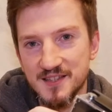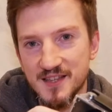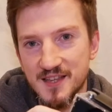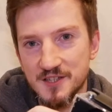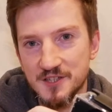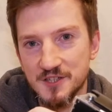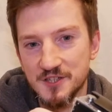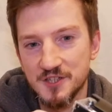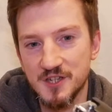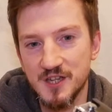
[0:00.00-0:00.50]

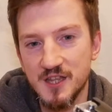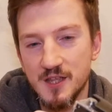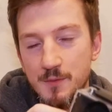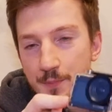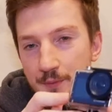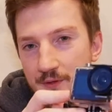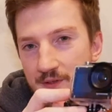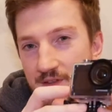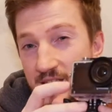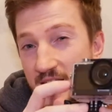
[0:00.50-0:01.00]
it's
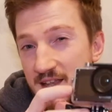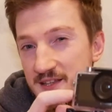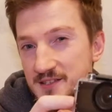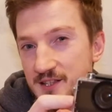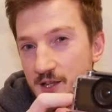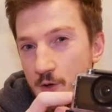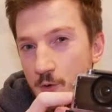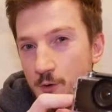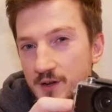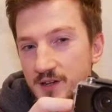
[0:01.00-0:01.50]
cheap. Yes,
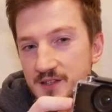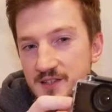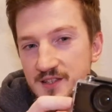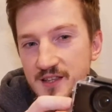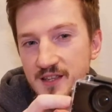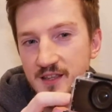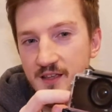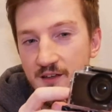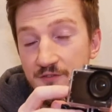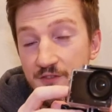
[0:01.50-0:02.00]
the
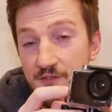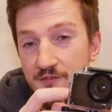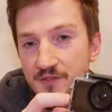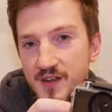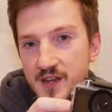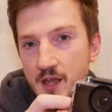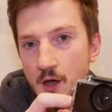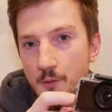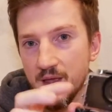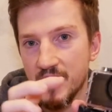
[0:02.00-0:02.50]
quality of the
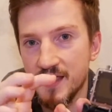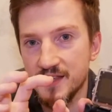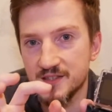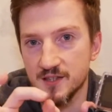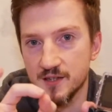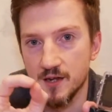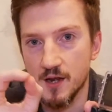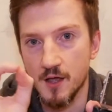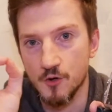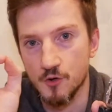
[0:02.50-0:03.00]
video
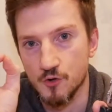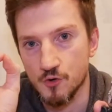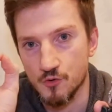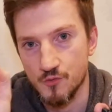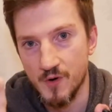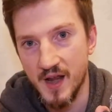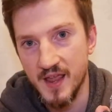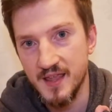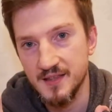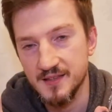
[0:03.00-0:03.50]
isn't
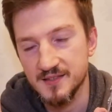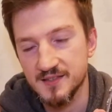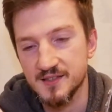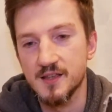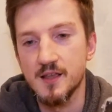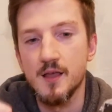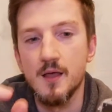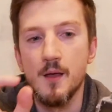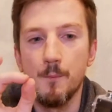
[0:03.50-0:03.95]
great,